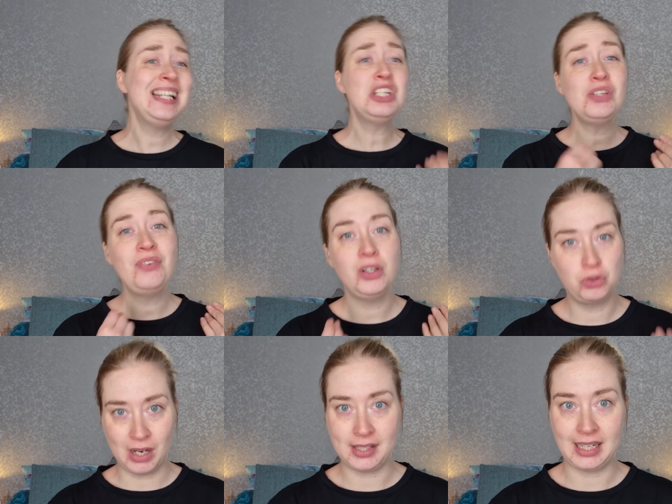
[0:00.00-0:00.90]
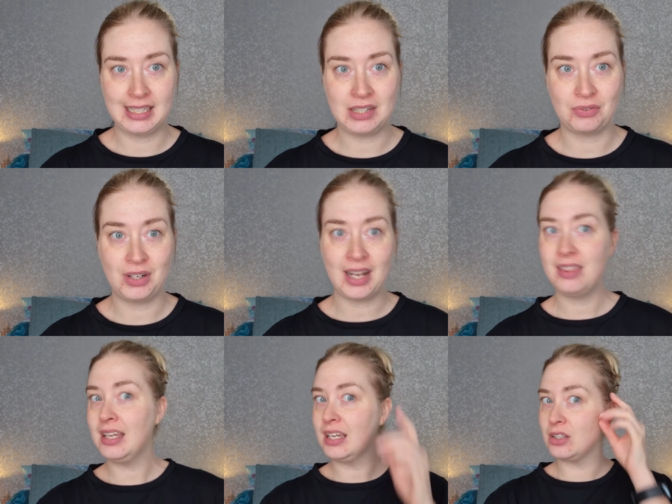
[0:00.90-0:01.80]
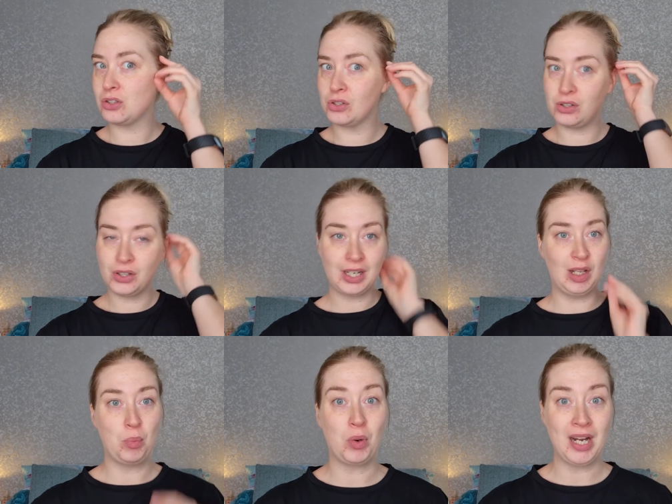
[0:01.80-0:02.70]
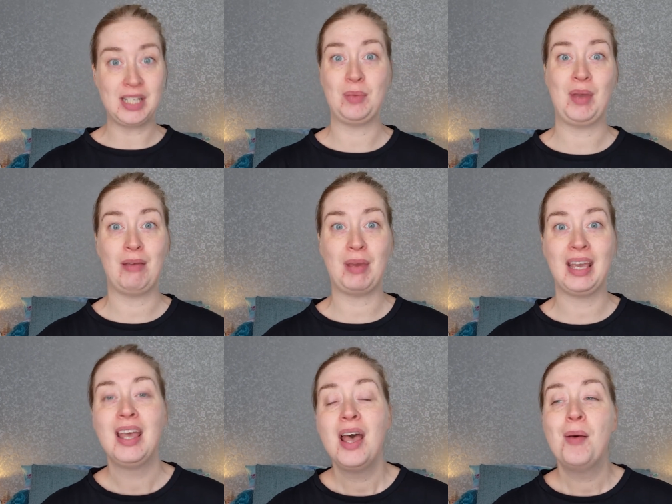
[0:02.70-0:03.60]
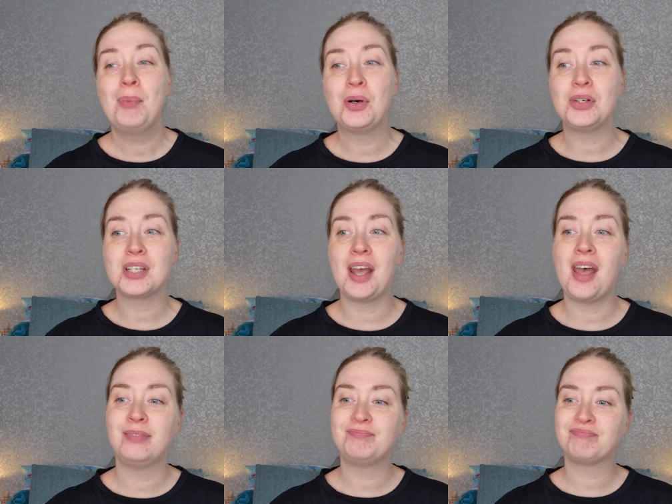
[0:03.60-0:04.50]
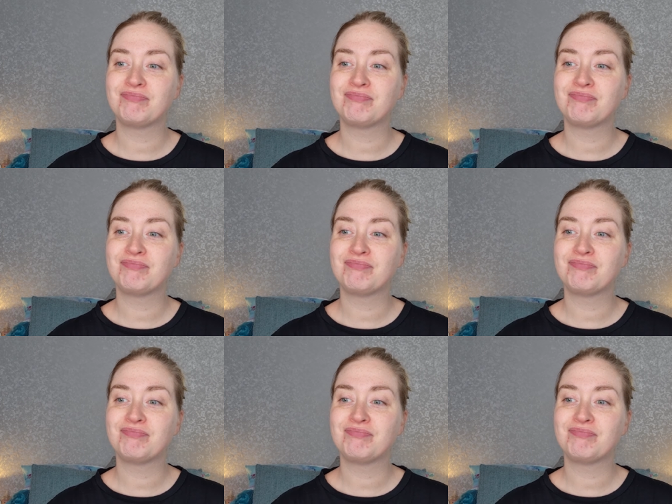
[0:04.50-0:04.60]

doesn't feel drastically different. I think it does look a little brighter maybe, but it